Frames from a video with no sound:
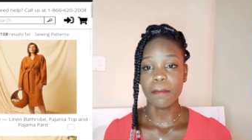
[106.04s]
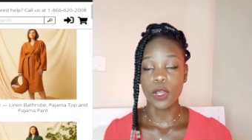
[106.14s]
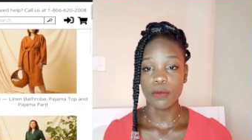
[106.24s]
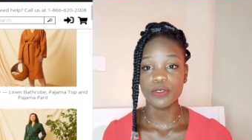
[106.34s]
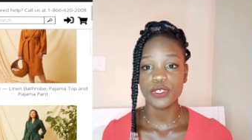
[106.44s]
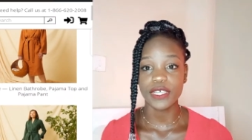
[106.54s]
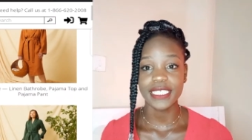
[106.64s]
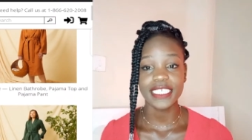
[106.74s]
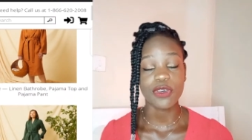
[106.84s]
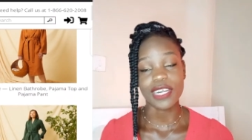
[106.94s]

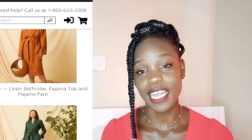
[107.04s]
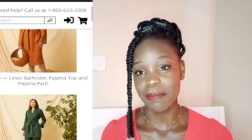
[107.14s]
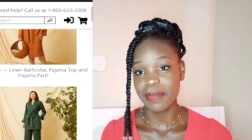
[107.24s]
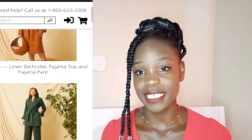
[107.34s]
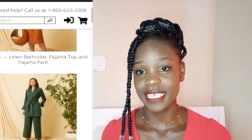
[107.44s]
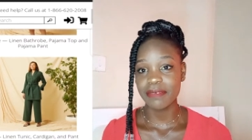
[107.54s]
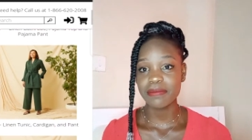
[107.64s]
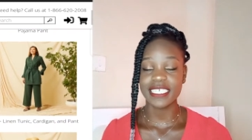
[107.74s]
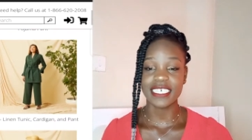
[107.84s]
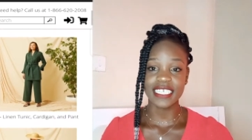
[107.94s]
options or garment
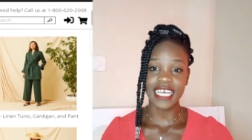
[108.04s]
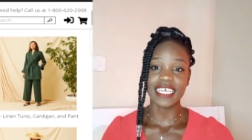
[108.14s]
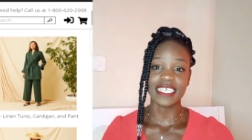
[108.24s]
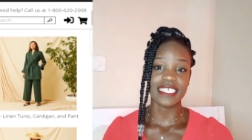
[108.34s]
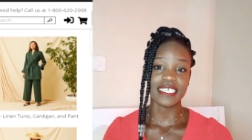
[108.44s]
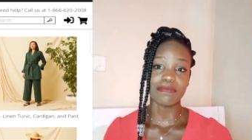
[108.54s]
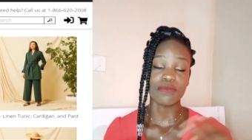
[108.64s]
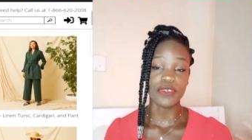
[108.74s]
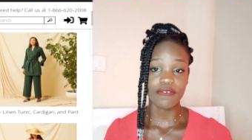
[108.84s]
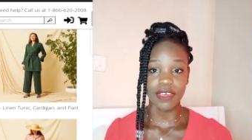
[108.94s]
types, just as
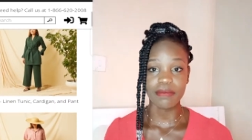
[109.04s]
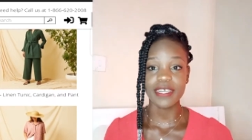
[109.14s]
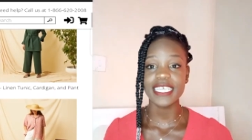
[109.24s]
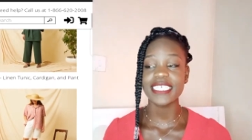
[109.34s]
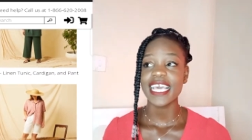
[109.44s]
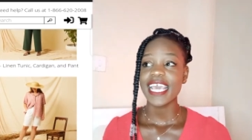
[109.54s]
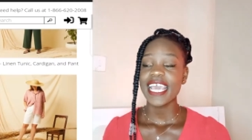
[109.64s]
Mood Fabrics.